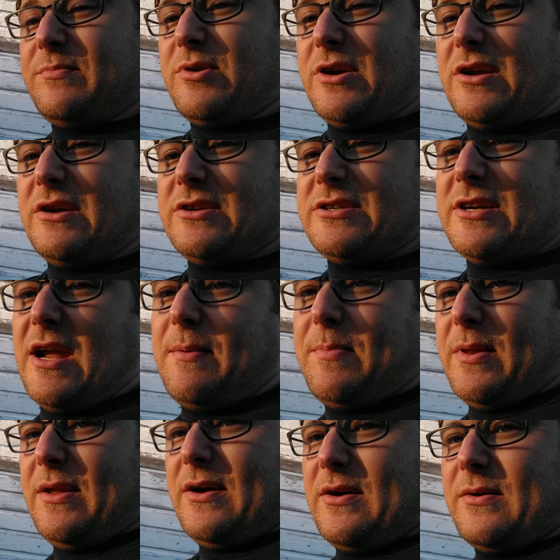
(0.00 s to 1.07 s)
in pretty good shape
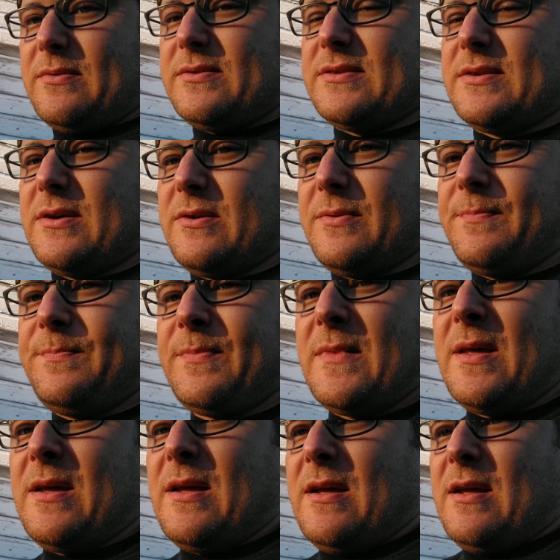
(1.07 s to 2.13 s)
in there. So
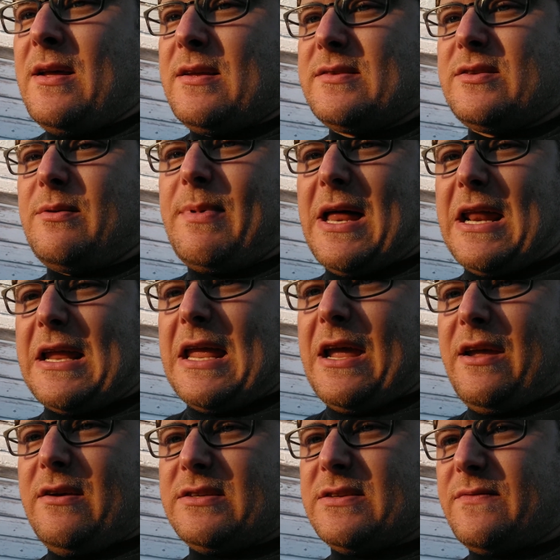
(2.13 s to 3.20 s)
it's too bad I
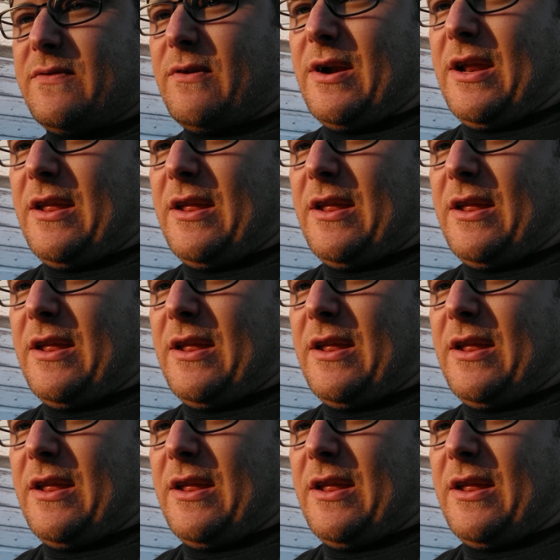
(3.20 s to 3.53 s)
can't use it for